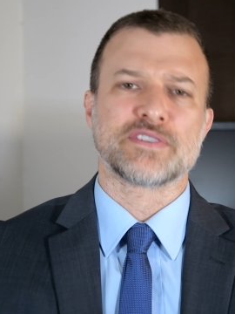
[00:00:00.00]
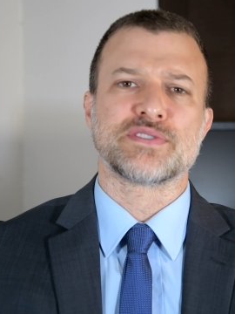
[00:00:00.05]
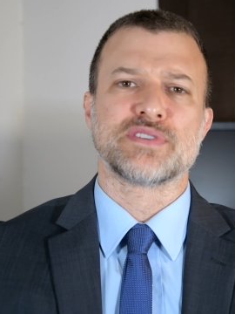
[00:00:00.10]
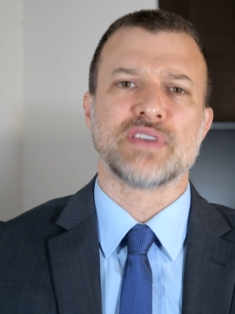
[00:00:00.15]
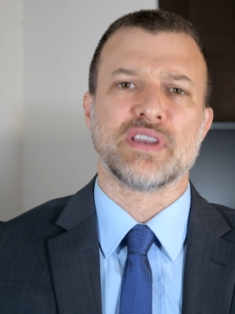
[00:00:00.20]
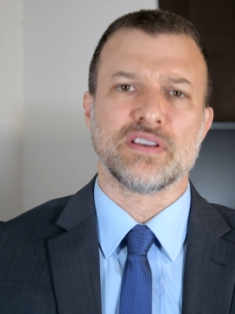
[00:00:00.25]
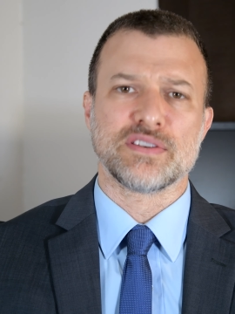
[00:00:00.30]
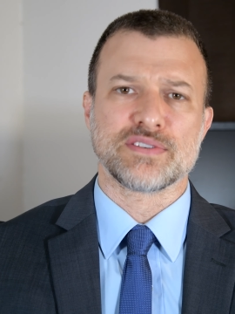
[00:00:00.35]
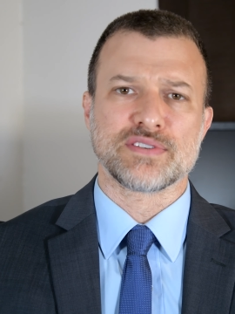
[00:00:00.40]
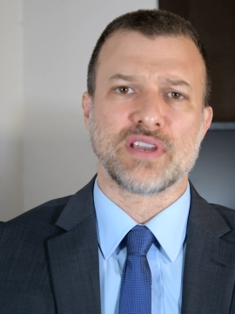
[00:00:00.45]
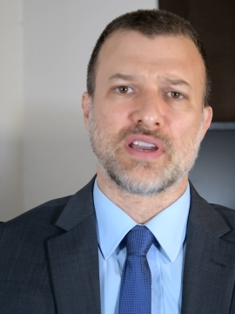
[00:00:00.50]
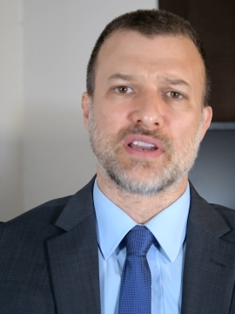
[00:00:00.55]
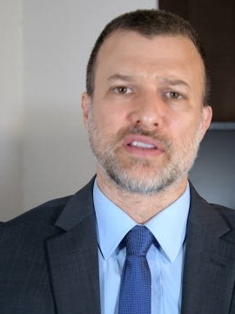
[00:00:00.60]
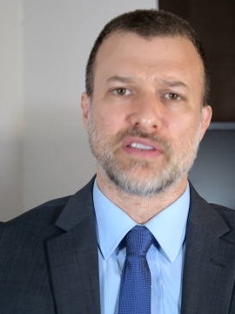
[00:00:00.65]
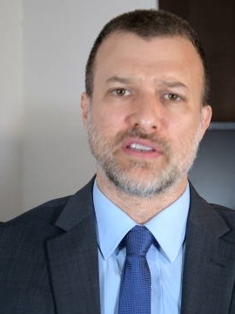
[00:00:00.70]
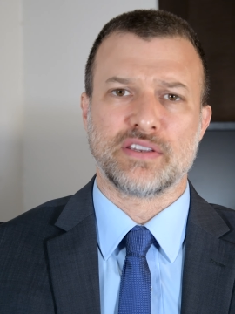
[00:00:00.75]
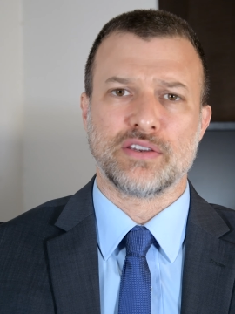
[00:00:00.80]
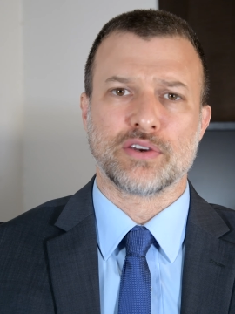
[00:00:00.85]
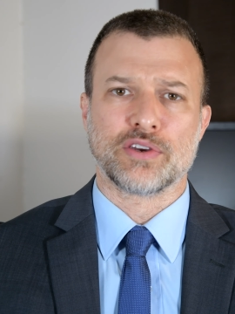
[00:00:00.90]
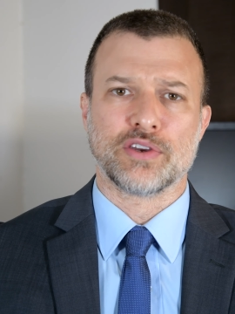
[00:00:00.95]
sales line
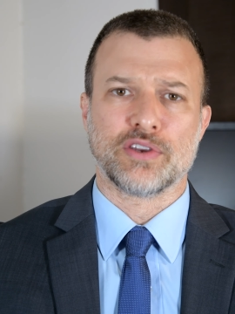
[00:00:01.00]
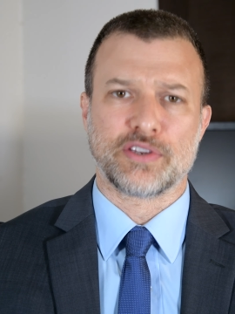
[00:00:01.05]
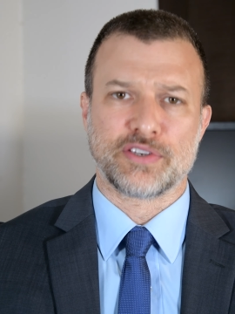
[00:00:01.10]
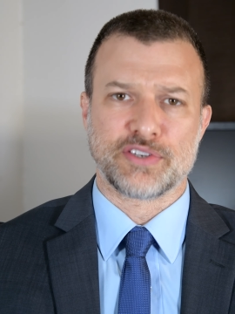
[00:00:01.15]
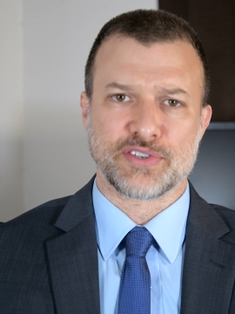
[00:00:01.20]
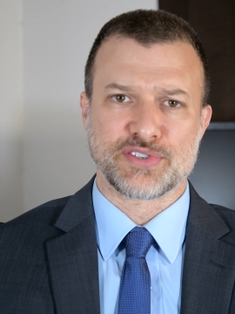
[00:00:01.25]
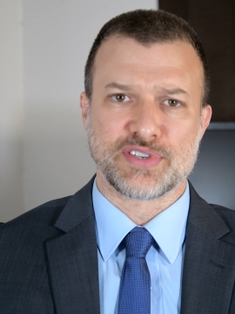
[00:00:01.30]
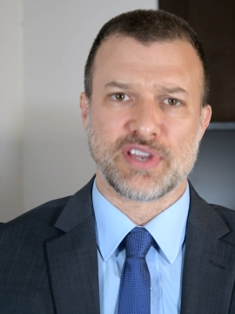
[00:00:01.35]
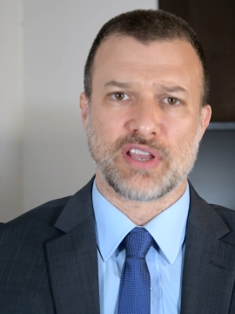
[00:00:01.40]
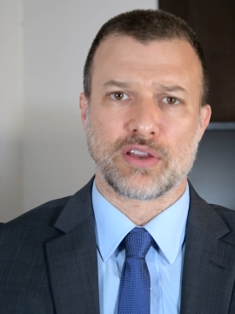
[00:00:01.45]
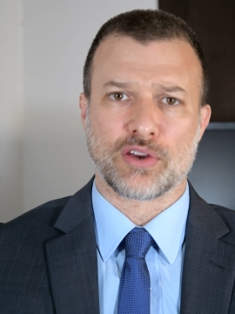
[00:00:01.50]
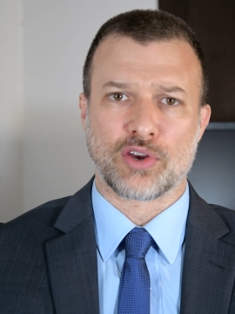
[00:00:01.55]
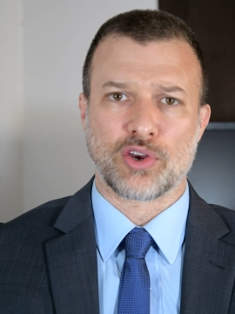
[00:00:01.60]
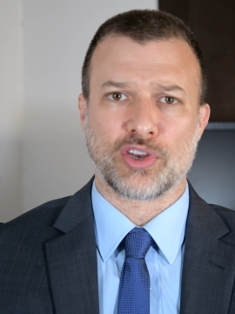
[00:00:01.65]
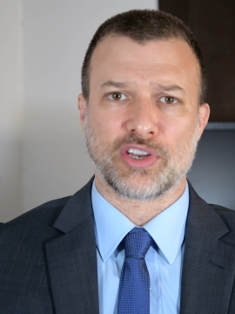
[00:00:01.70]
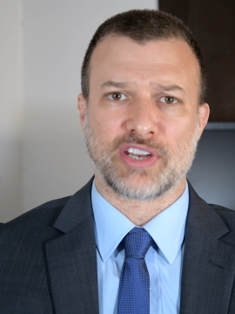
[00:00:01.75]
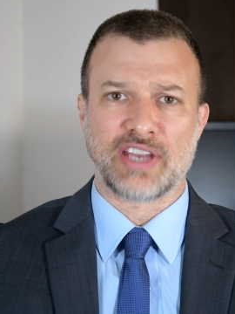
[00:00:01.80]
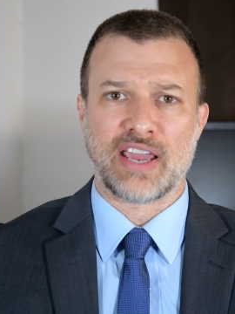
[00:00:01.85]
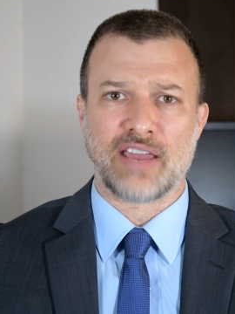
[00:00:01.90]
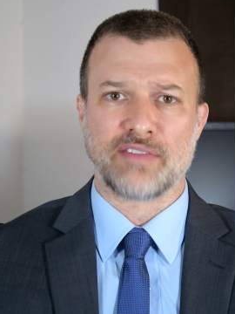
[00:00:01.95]
that you're going to sell are
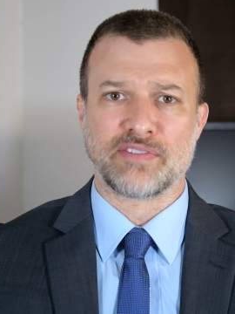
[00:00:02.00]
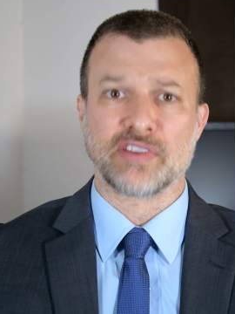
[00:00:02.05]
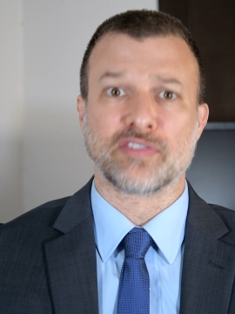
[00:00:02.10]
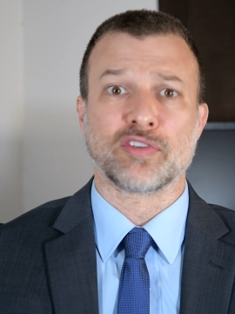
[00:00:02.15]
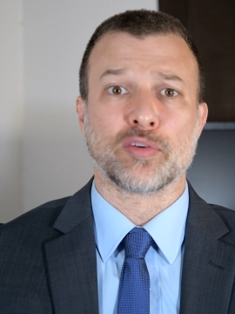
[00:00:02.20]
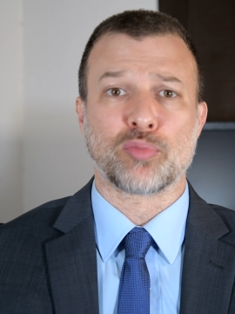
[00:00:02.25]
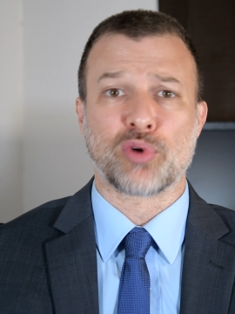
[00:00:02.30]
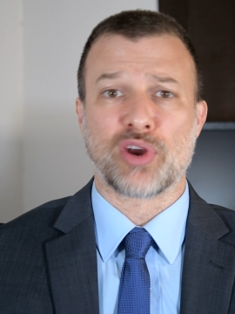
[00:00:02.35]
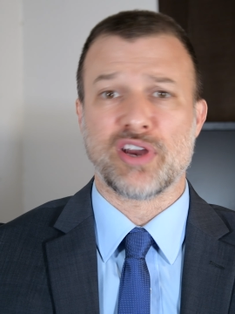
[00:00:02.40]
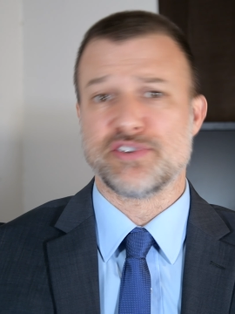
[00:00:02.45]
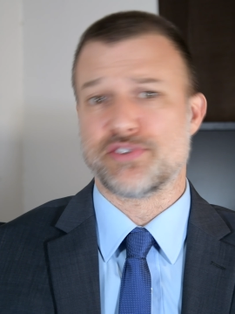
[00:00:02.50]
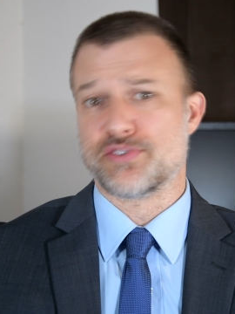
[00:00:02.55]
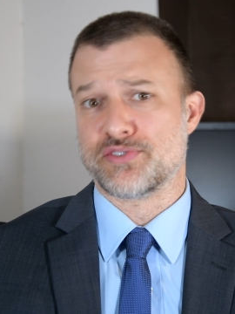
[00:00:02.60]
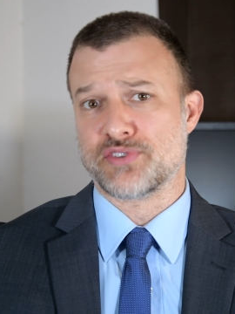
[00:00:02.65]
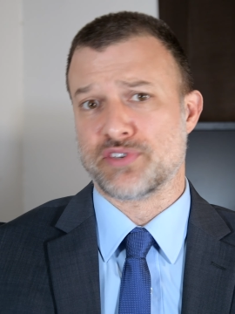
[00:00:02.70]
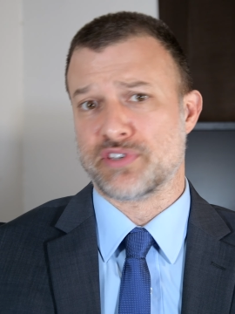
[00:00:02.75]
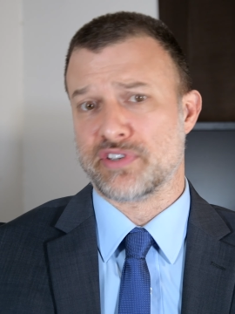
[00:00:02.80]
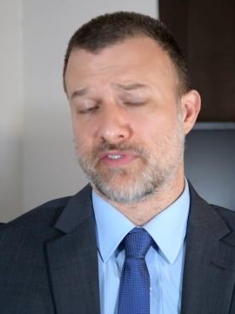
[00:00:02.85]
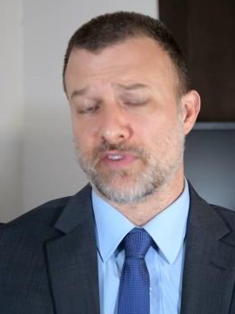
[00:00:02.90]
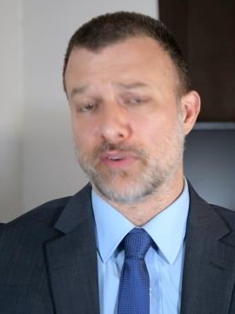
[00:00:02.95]
going to have different prices
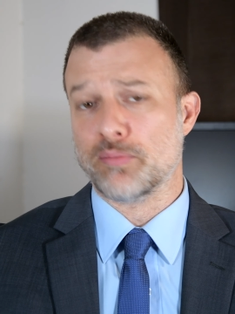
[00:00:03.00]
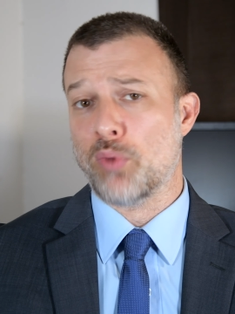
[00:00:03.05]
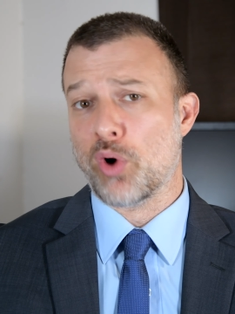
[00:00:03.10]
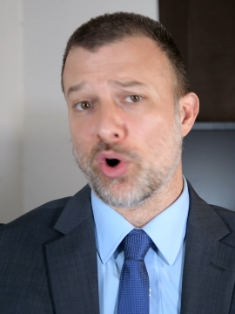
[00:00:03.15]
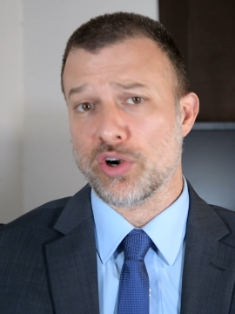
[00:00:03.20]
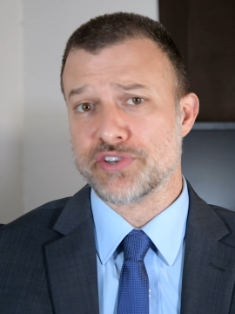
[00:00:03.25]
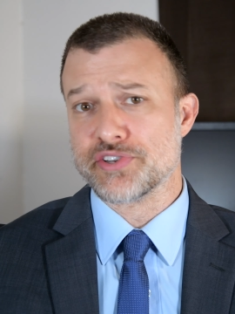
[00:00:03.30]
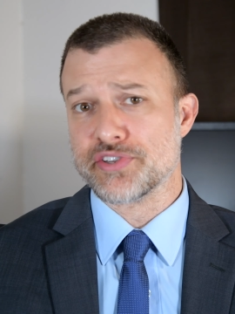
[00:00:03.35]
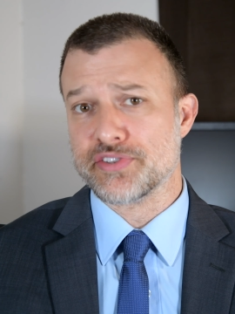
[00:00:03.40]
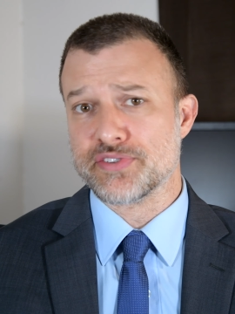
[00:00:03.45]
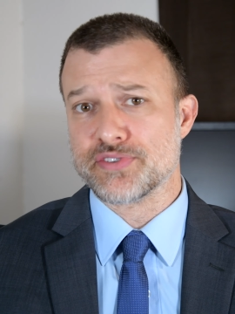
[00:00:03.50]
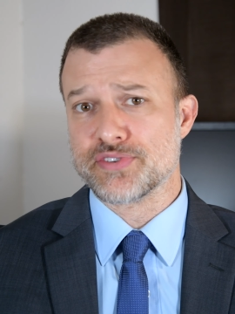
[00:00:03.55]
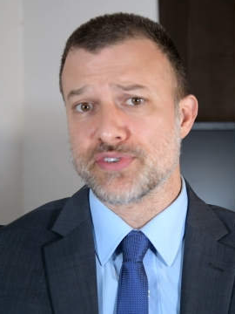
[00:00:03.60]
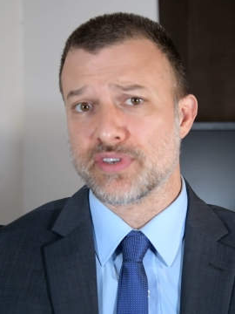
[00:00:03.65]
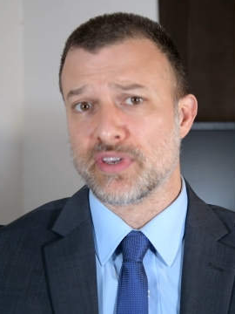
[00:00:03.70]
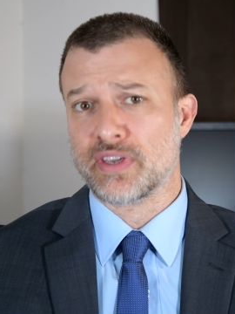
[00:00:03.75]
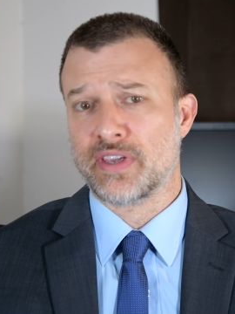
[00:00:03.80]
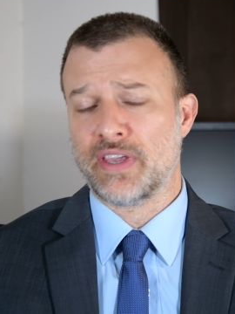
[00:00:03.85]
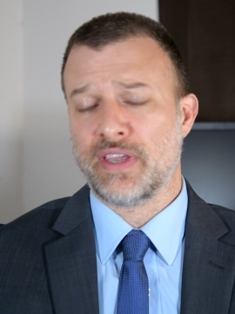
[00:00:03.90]
and different margins.